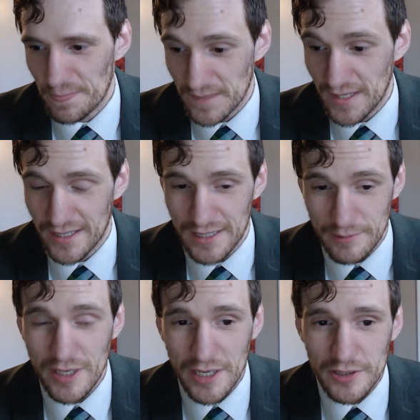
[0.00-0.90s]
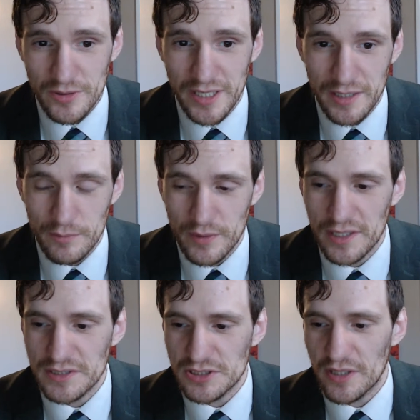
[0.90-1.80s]
Yeah, I mean I agree,
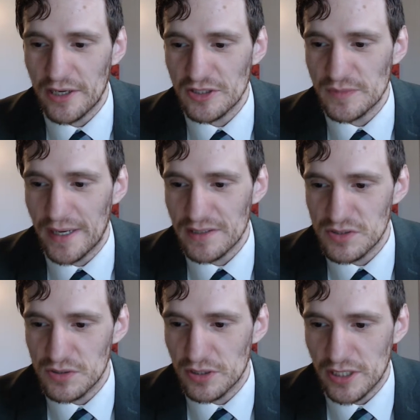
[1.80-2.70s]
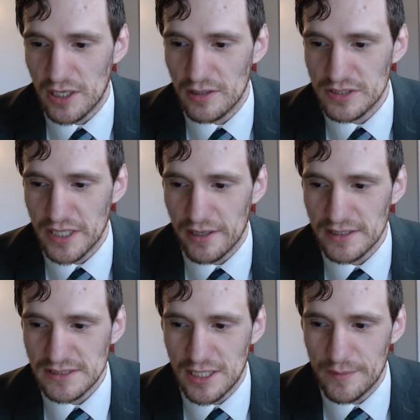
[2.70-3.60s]
but so that goes back to to
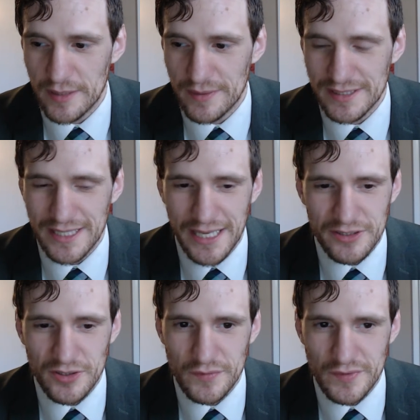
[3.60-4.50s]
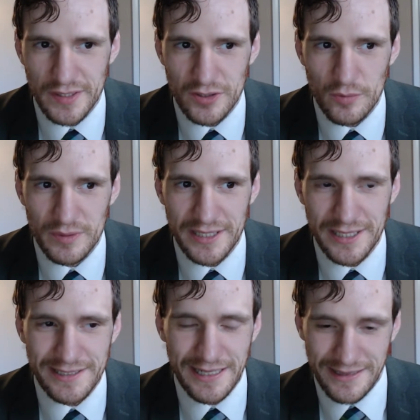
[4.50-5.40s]
Eric's comment about the Gandalf thing though. But like
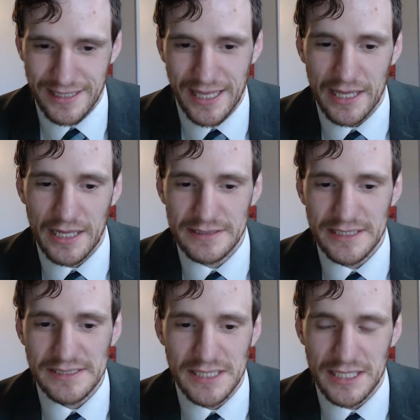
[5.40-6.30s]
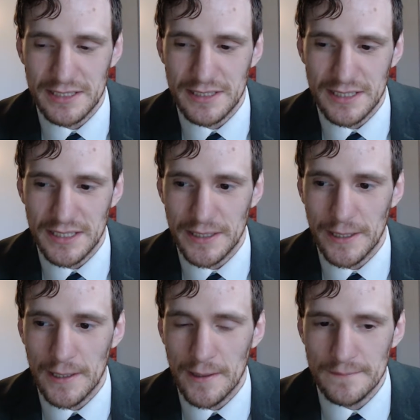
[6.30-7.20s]
in the game, at least in the
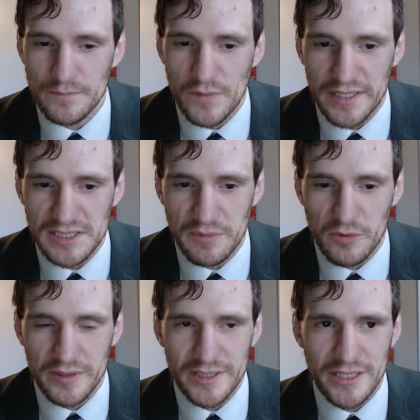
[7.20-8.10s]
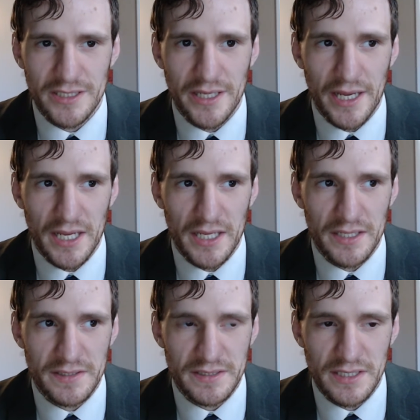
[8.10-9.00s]
like Cimmerillion
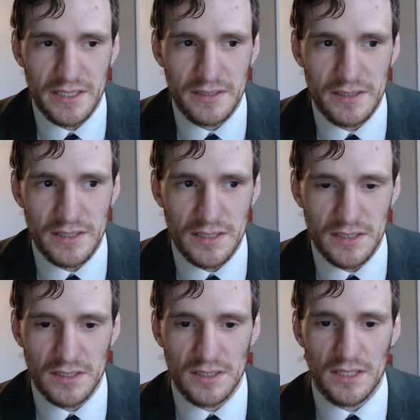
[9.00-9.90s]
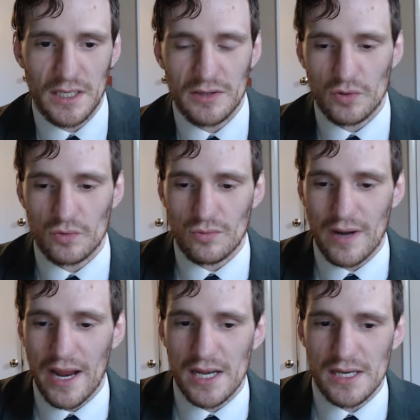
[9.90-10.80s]
and in the
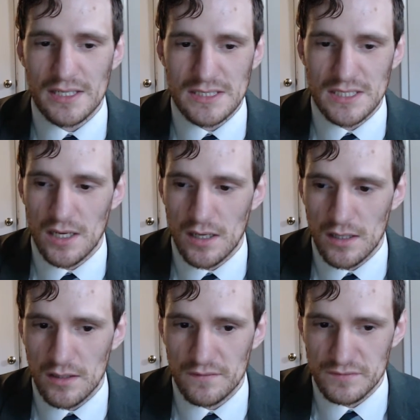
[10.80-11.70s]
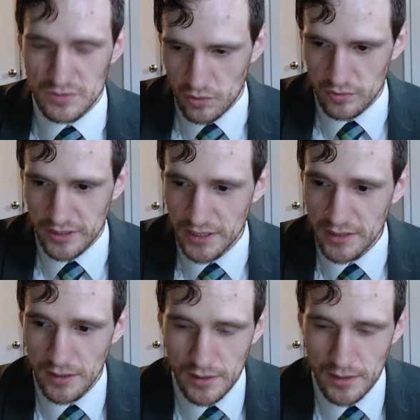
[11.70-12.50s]
writings of Tolkien,